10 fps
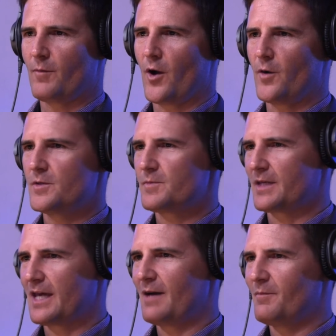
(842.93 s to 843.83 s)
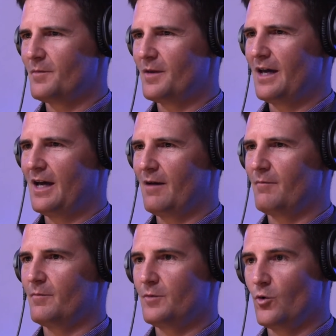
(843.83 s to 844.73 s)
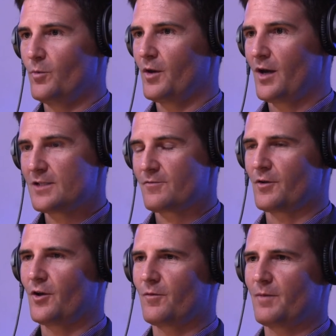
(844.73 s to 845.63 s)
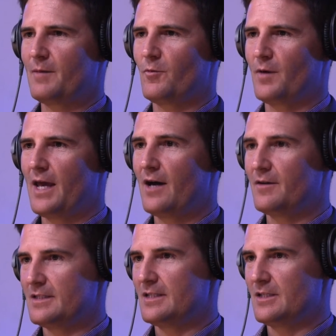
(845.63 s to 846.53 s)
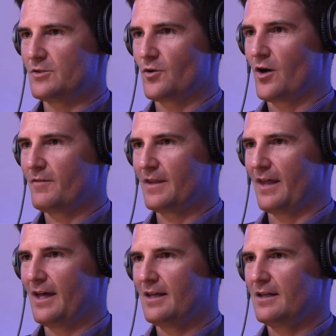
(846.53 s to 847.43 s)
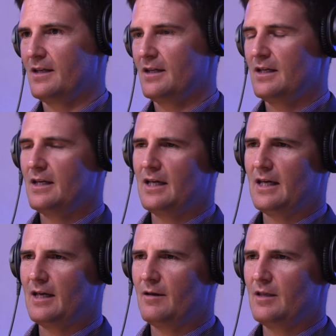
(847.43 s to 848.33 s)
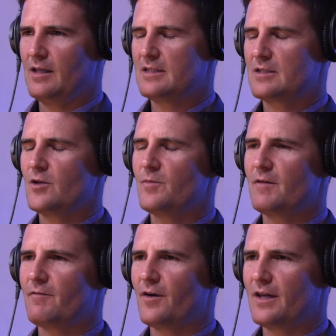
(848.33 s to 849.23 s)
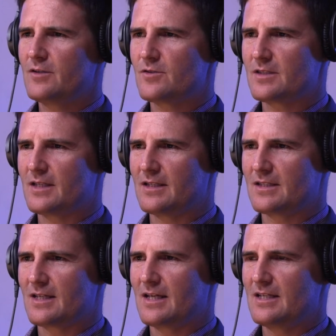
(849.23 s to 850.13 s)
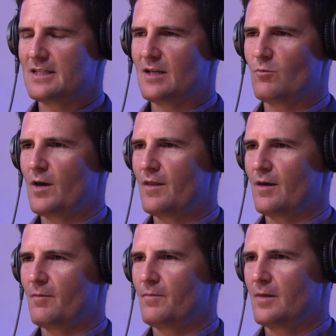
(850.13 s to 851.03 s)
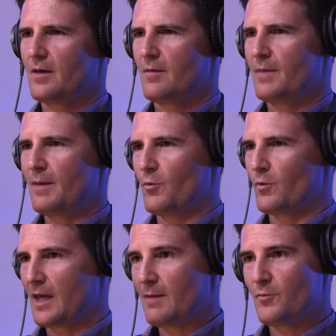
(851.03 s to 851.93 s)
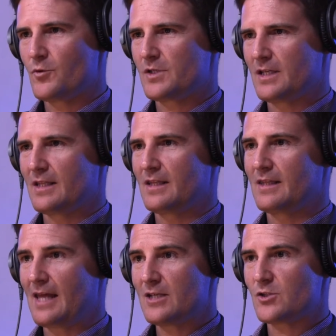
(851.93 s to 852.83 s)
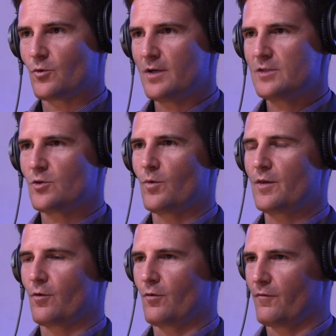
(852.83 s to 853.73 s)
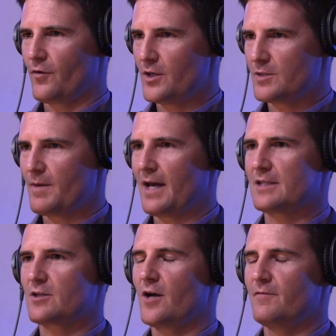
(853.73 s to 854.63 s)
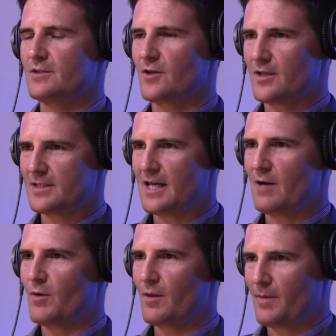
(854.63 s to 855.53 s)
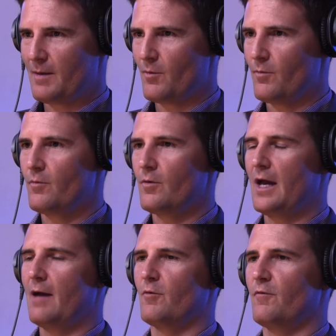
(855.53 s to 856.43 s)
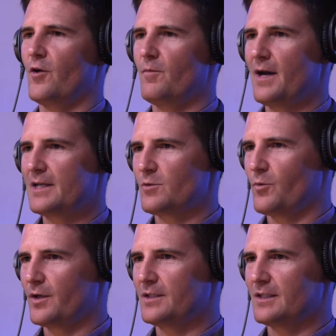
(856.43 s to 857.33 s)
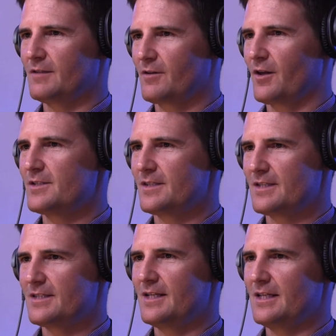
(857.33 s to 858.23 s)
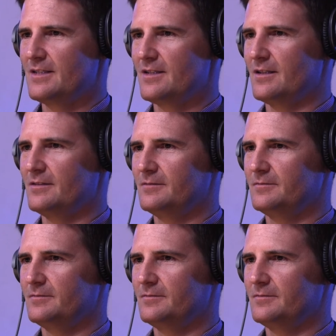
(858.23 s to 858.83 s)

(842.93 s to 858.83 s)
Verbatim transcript: from home has become um, normalized for a lot of people now is, is driving that. Uh, it's going to be very interesting to see, isn't it, whether people keep pushing that choice or whether it reverts back as COVID dies down, whether people uh, revert back to wanting to live close to the city, isn't it?